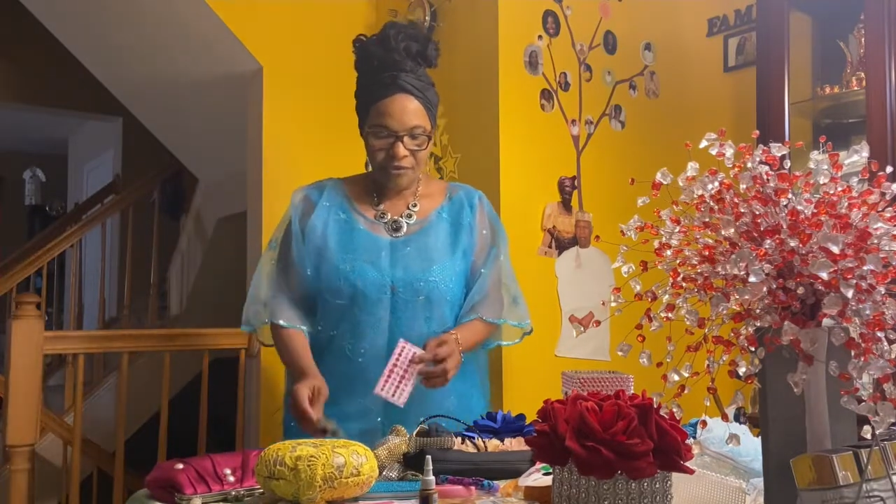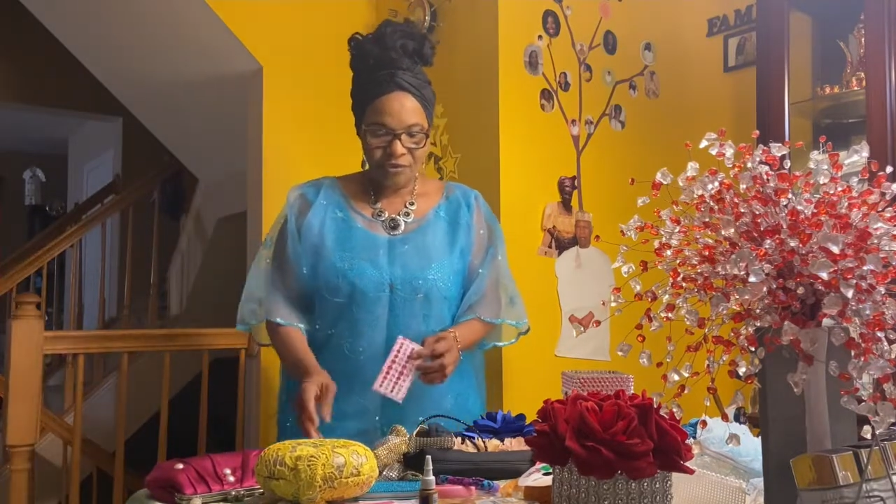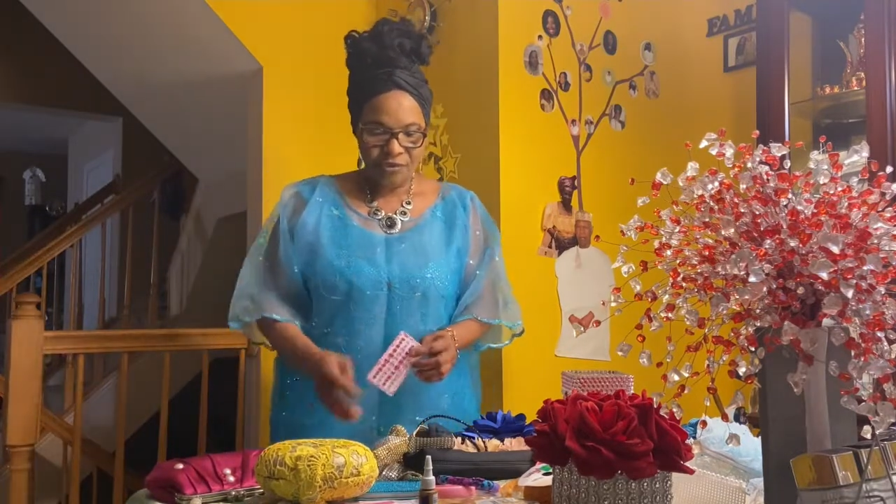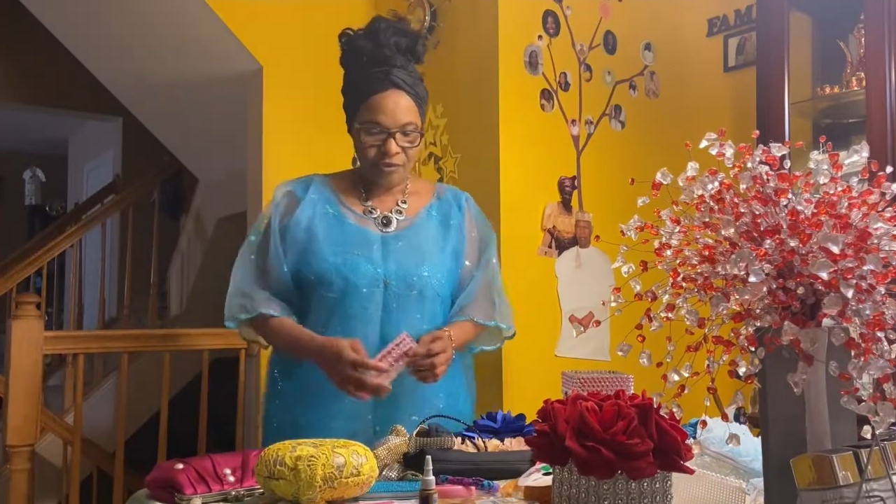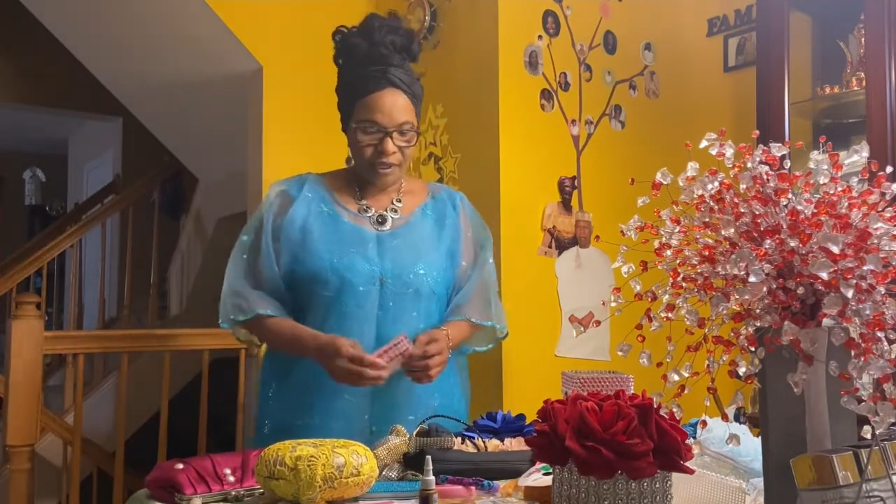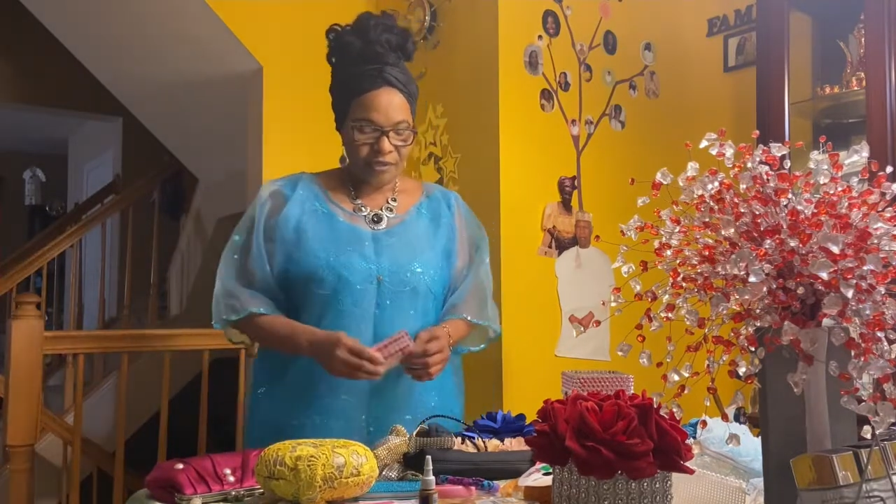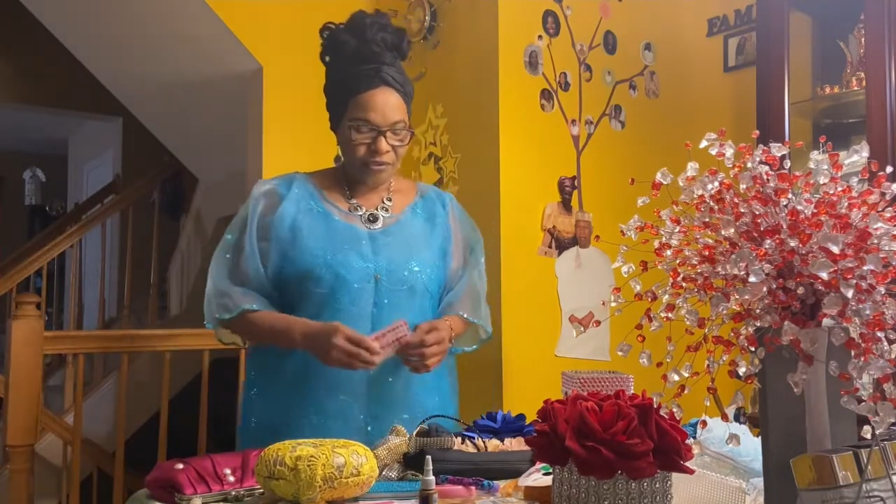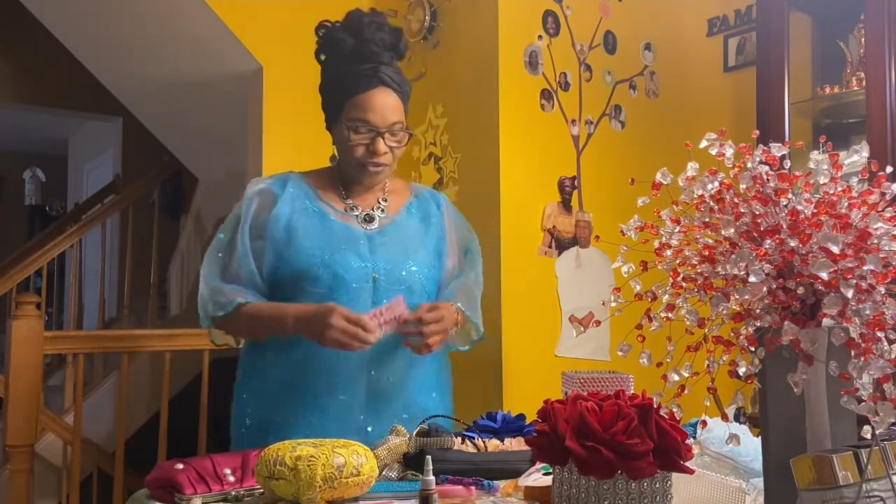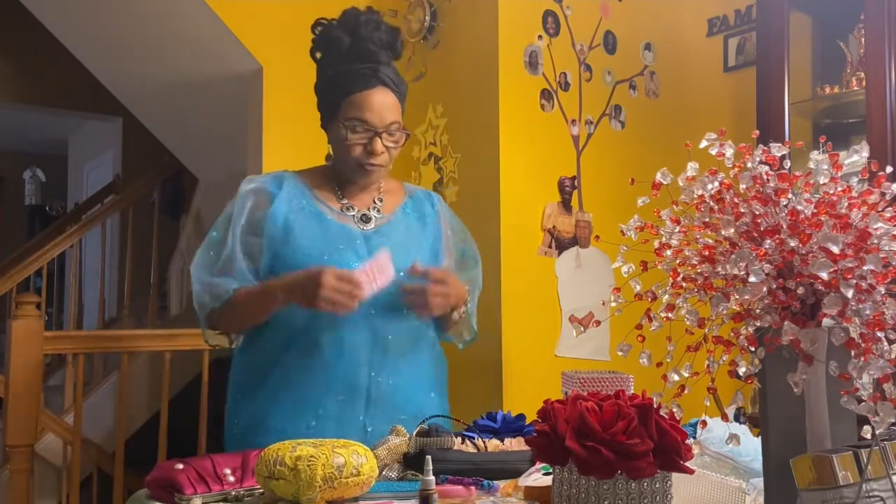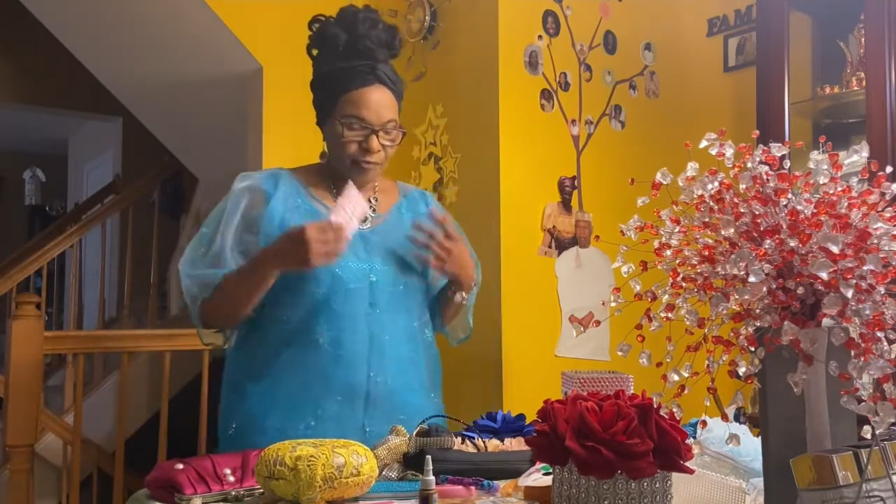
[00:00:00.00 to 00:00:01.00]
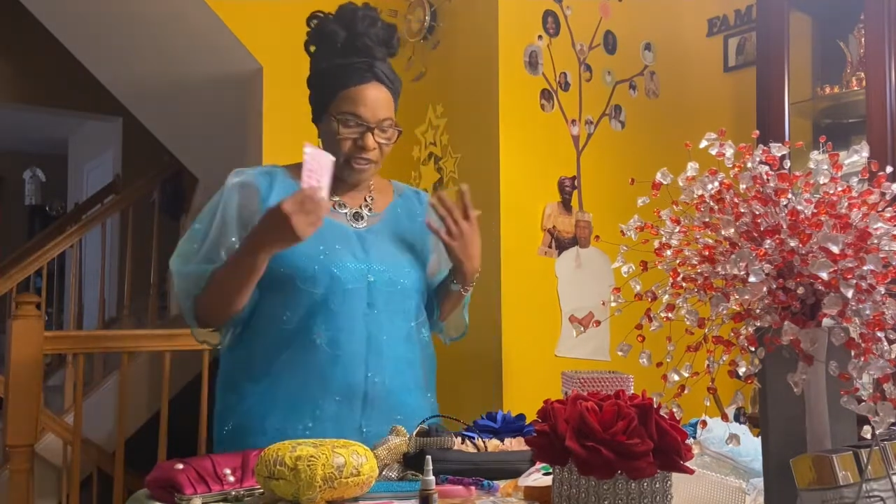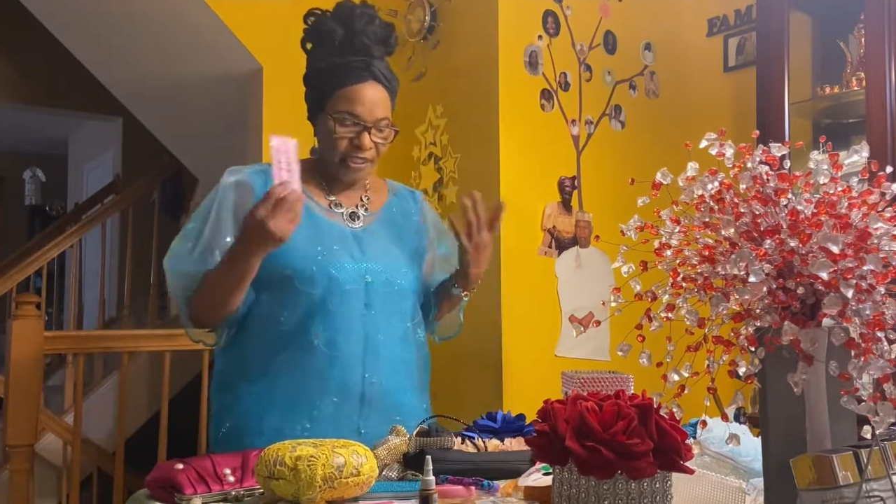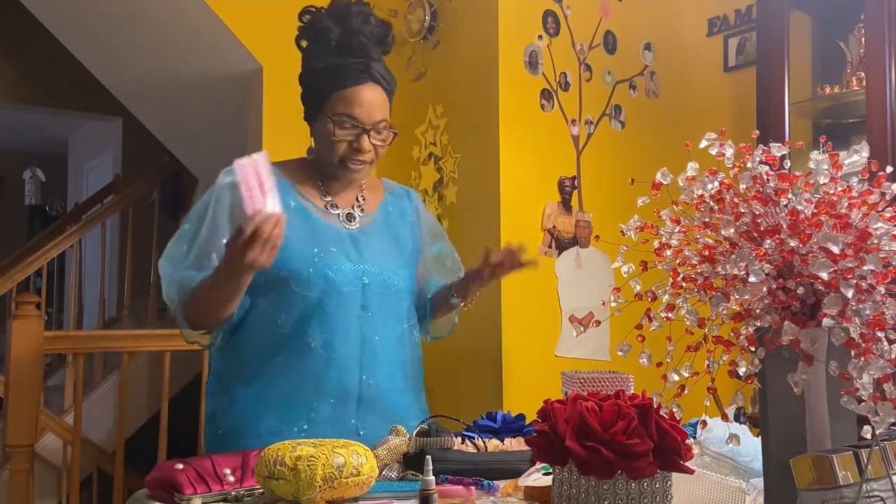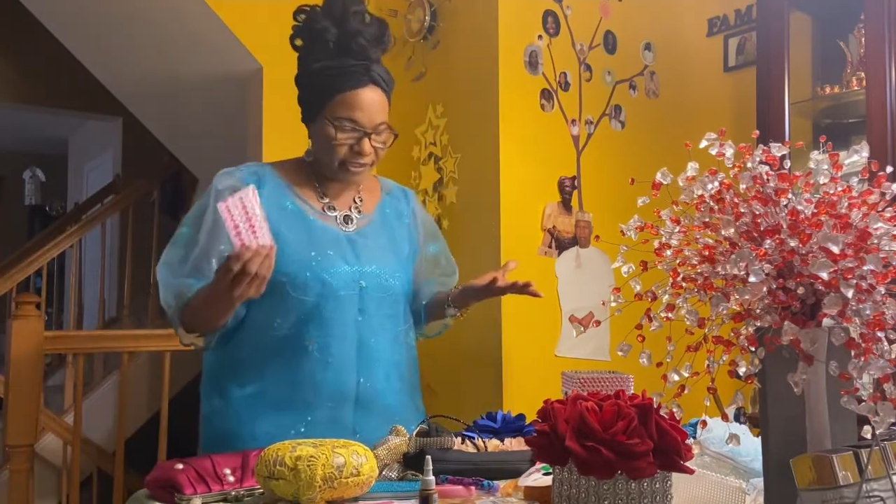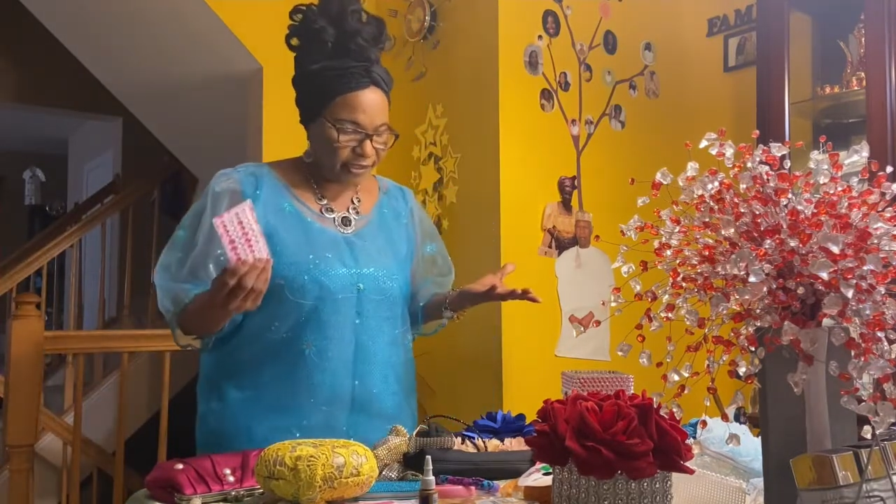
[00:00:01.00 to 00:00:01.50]
you can use
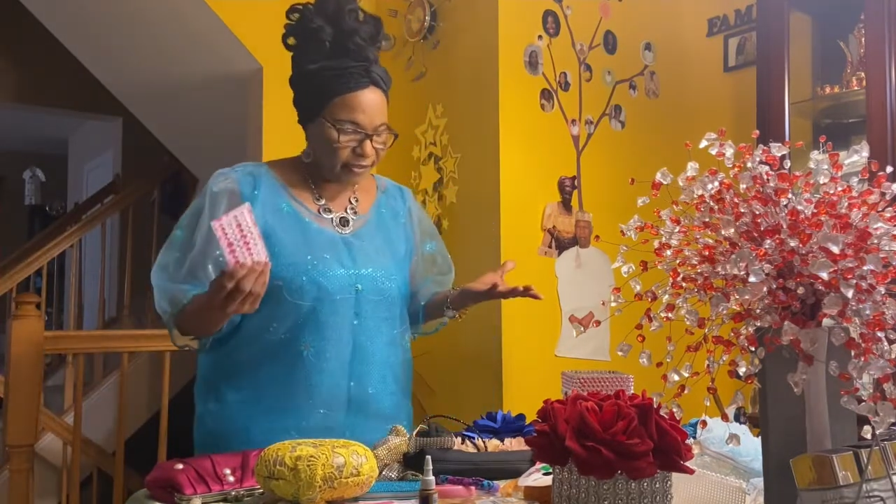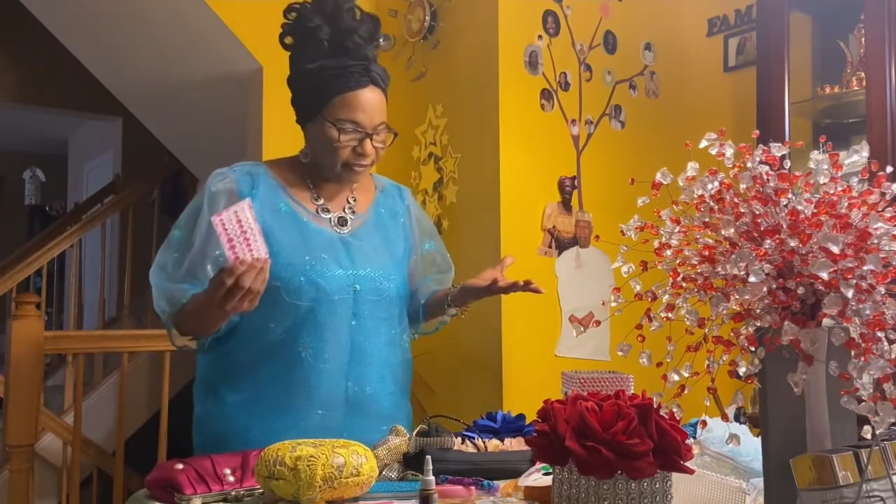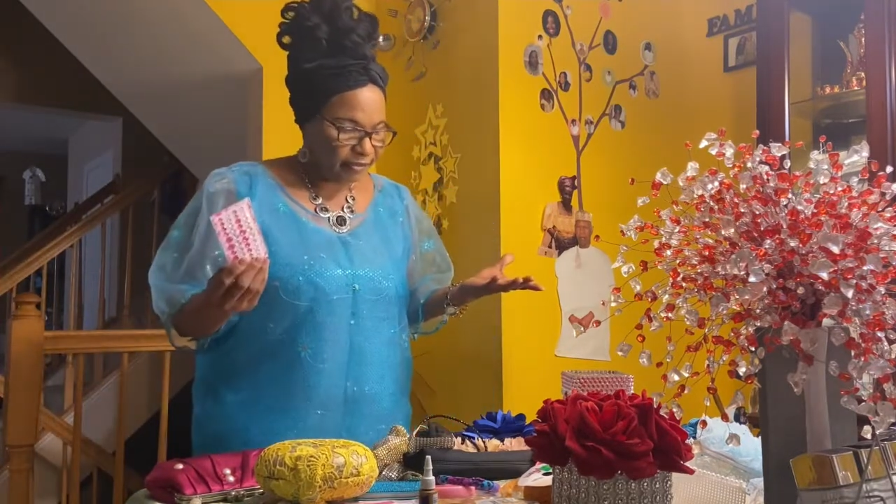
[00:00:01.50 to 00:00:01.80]
beads,